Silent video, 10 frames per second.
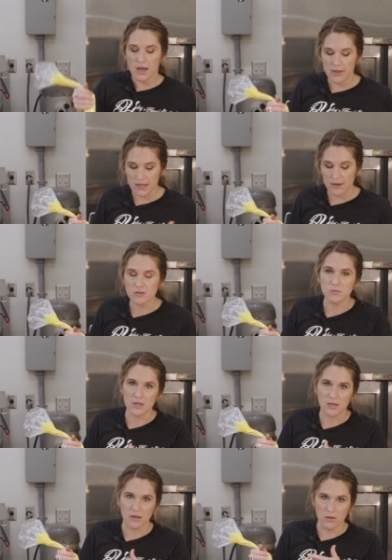and that gives
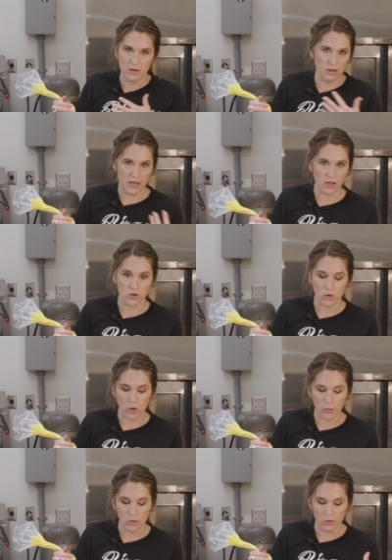me like a
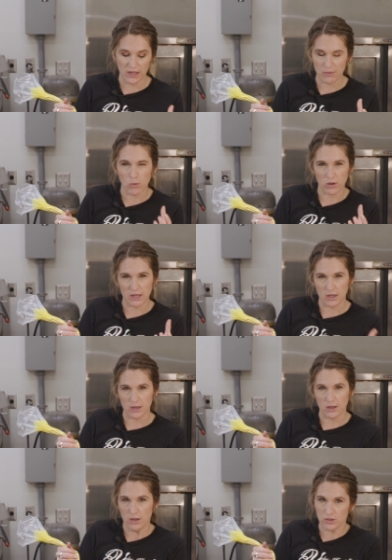normal, like more like
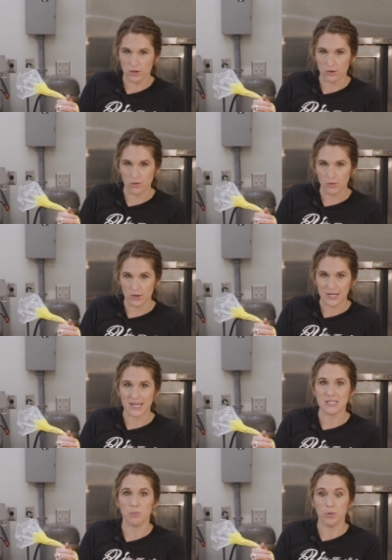a circle or a
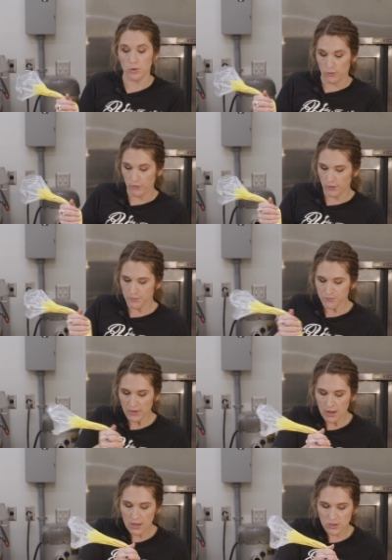nice poof.
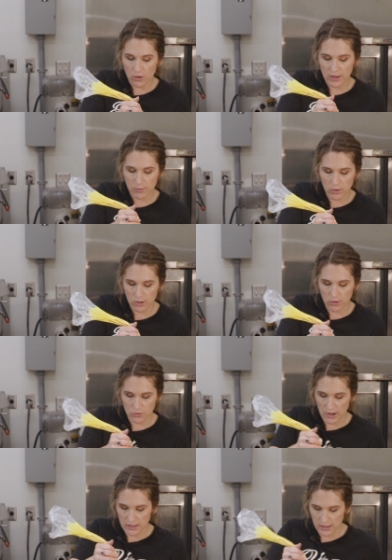So then I'm going to go
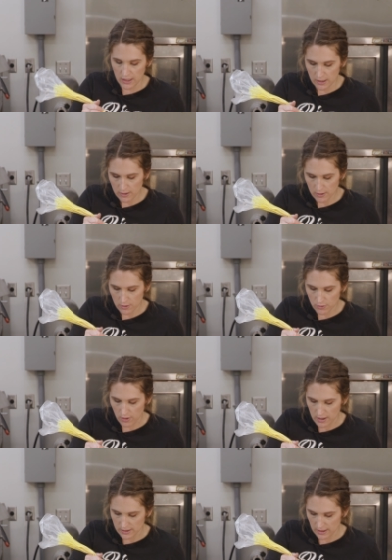directly across